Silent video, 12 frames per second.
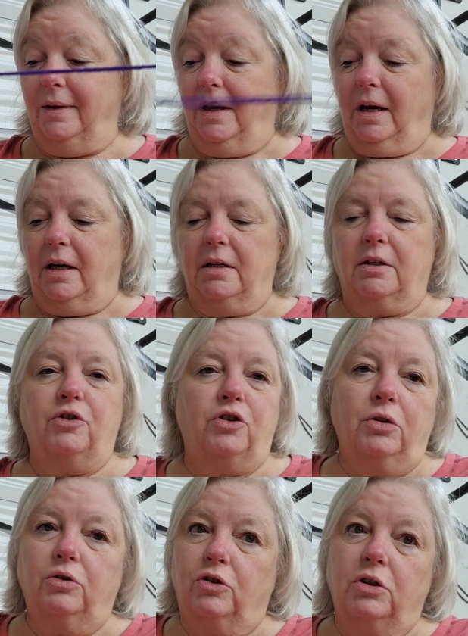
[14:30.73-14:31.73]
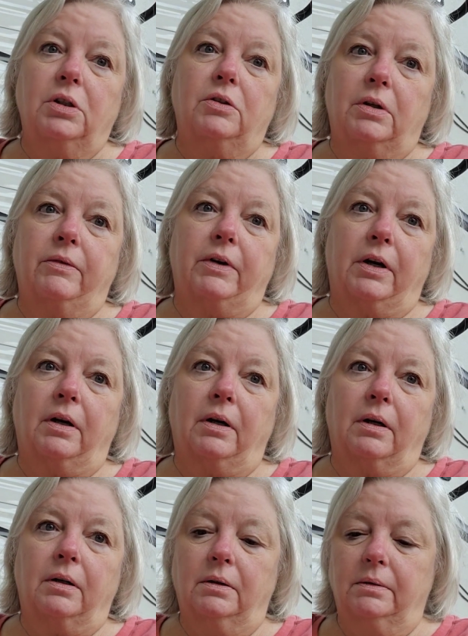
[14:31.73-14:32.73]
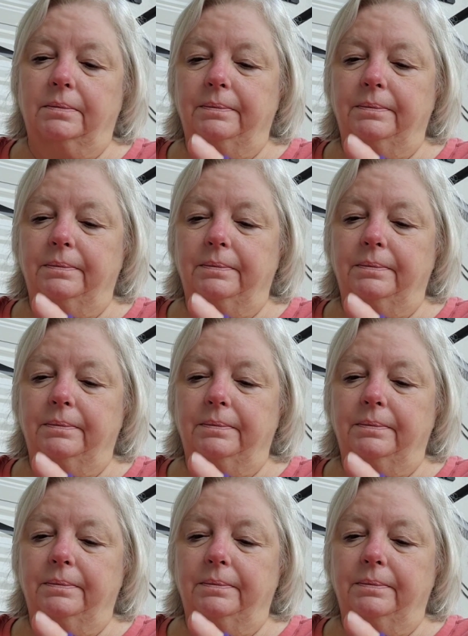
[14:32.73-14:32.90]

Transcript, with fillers: I said, you know, it's just like driving a car.